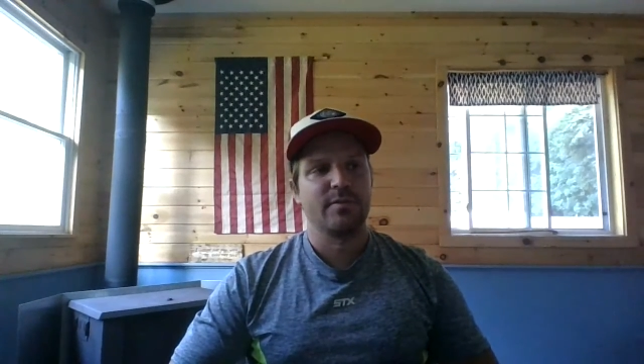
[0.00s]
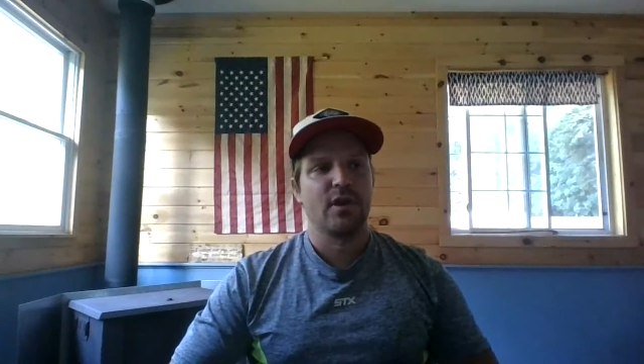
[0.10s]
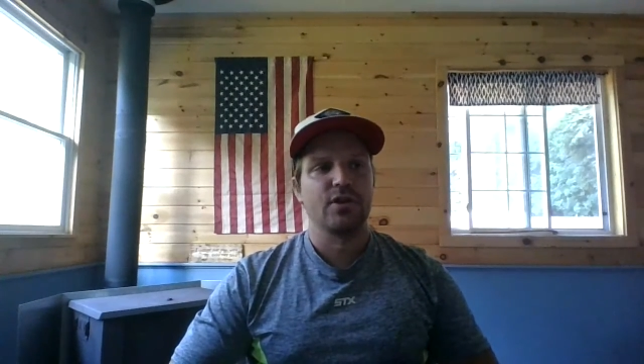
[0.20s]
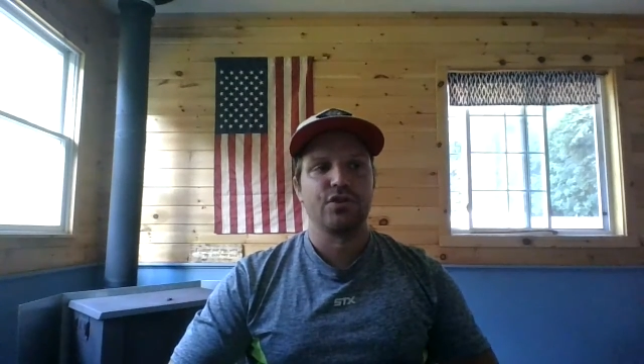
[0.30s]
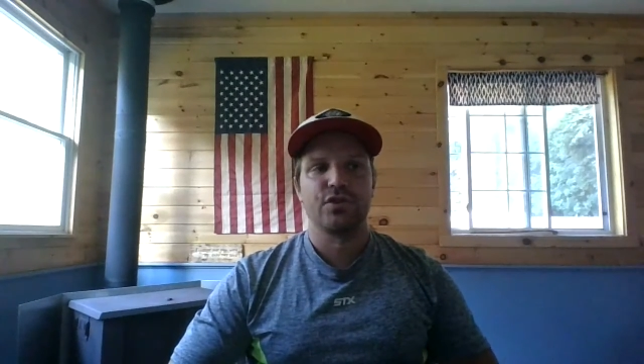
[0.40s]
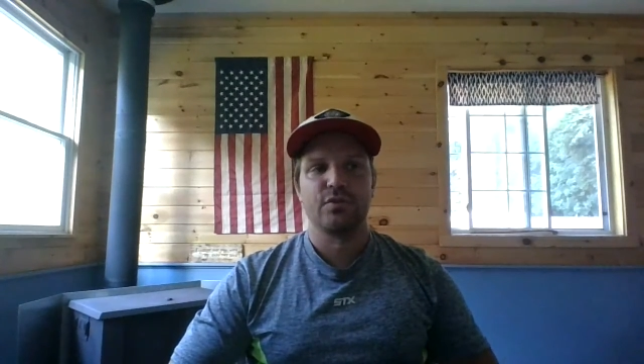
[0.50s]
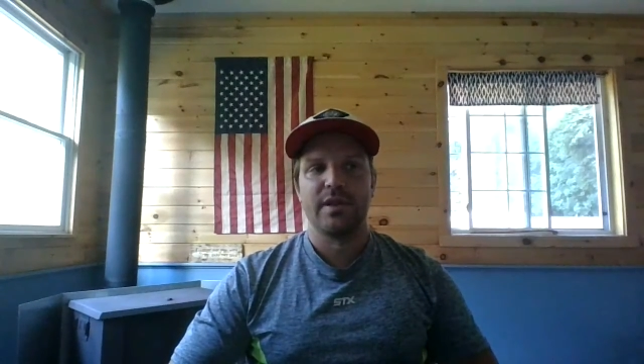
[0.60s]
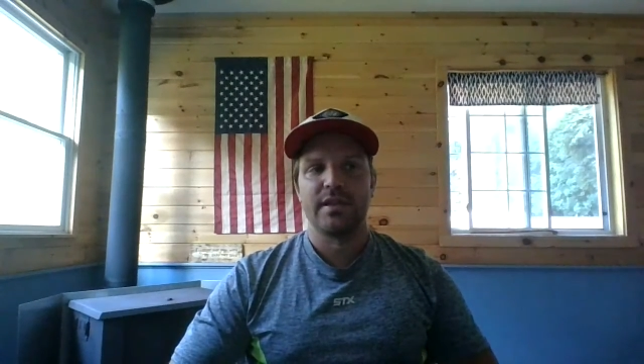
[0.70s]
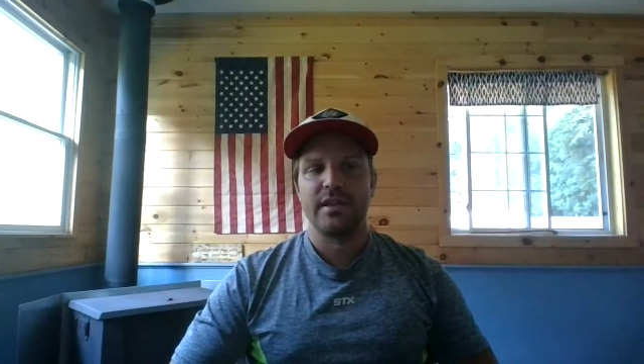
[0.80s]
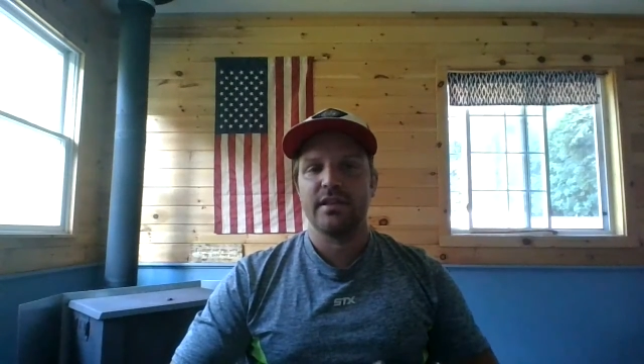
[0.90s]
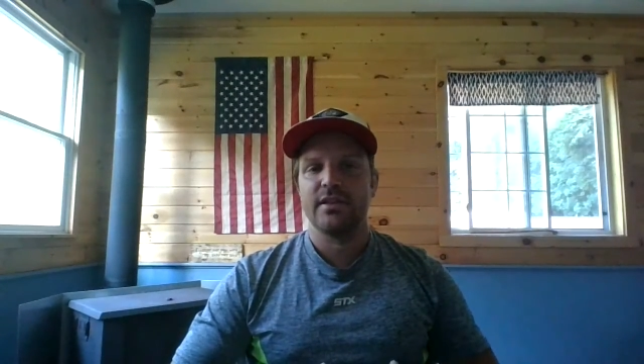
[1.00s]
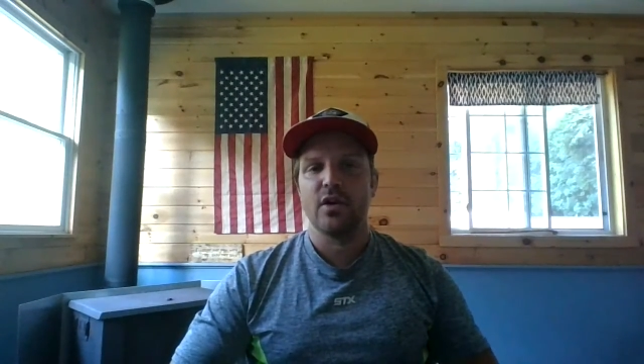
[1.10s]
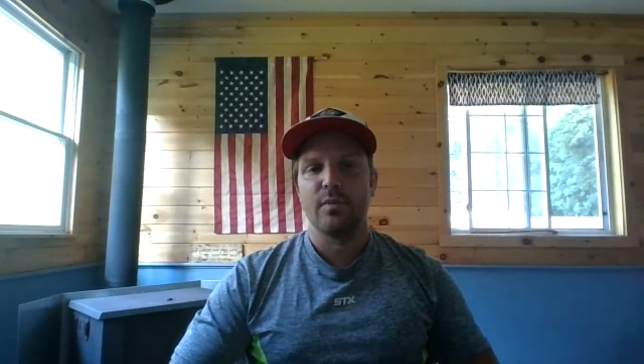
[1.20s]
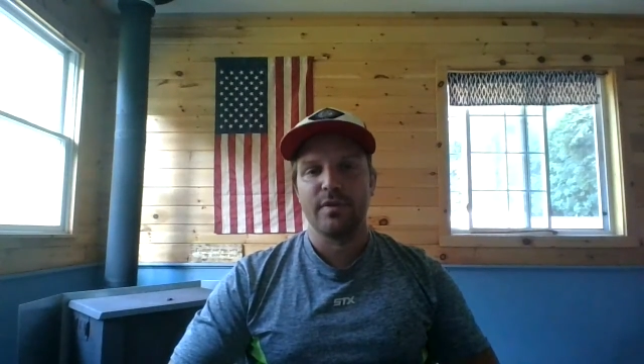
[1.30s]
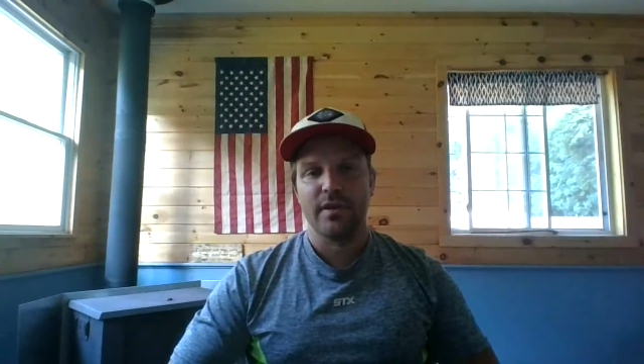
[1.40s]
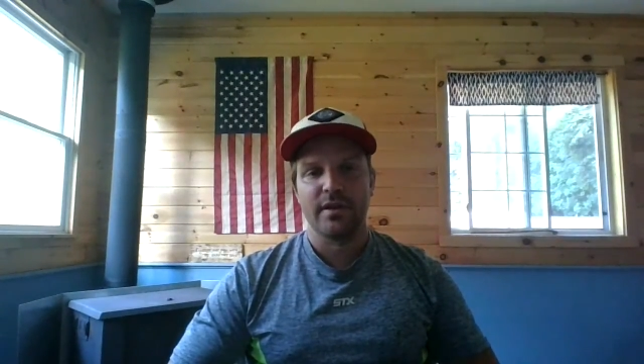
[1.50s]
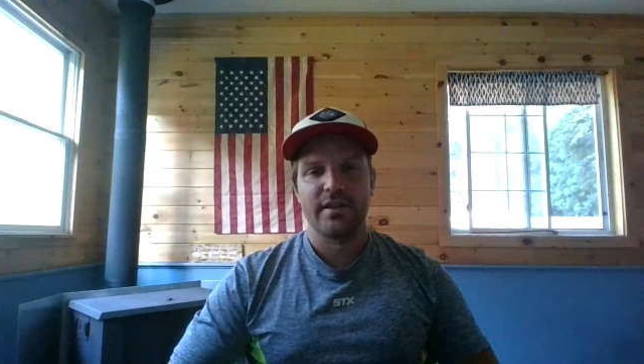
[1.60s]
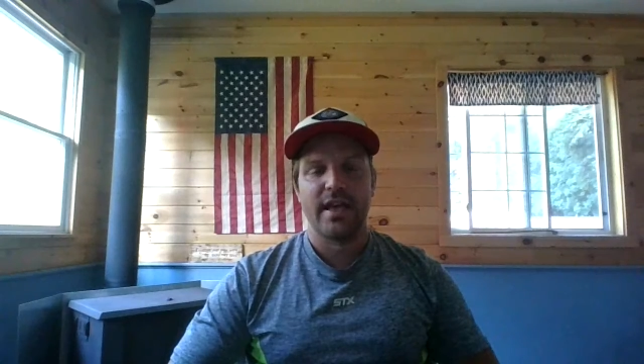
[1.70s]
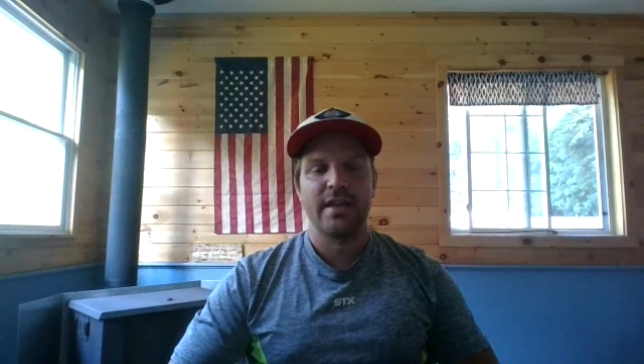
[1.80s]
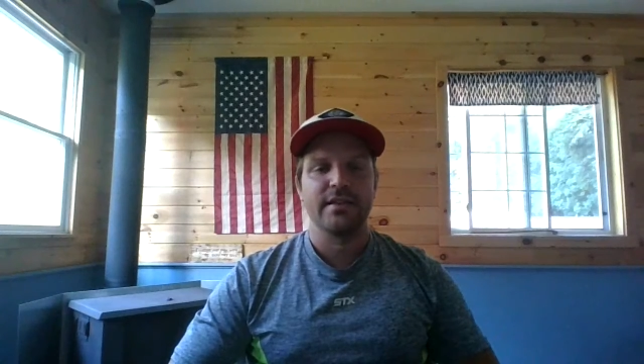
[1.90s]
countries would be like
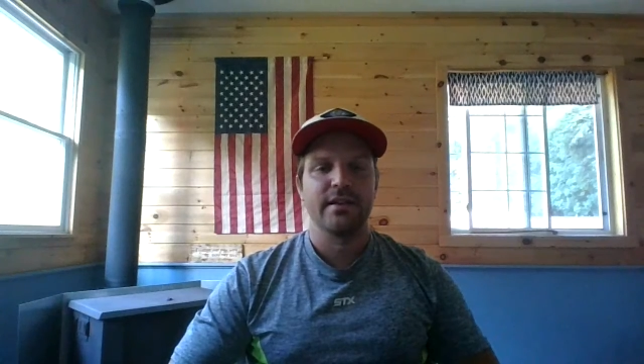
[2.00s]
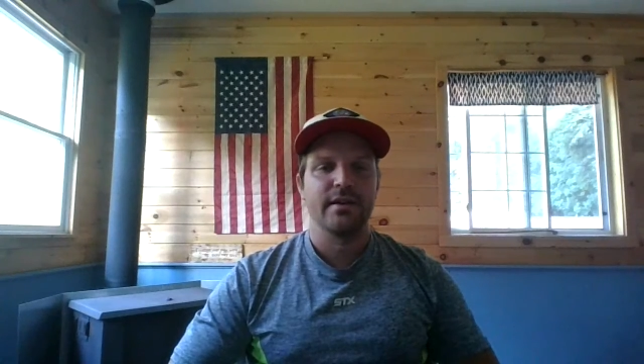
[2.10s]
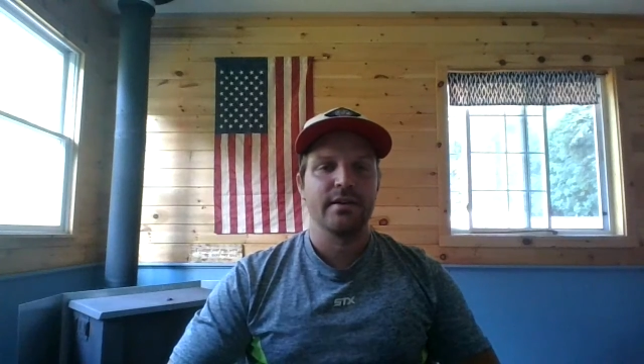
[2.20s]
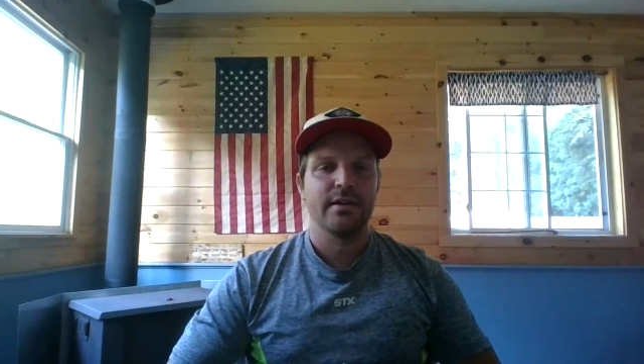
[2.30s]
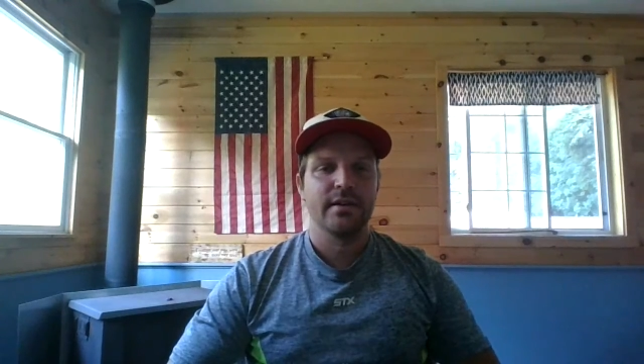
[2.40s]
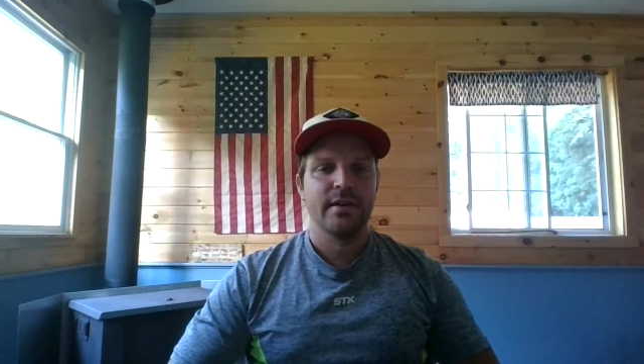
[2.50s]
Ethiopia, Kenya,